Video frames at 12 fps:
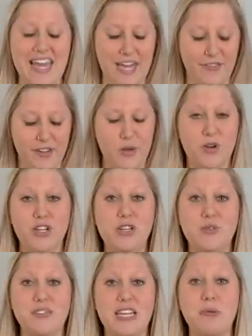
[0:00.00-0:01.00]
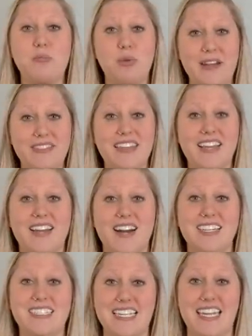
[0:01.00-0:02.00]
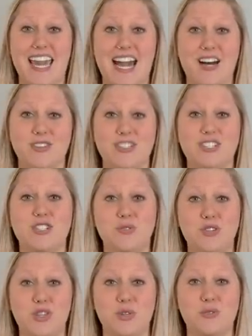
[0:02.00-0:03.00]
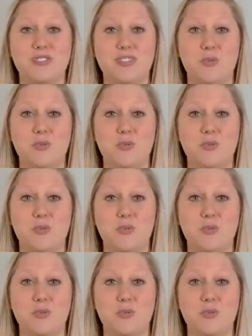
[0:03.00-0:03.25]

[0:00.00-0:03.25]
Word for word: if you are using print and cut decals to use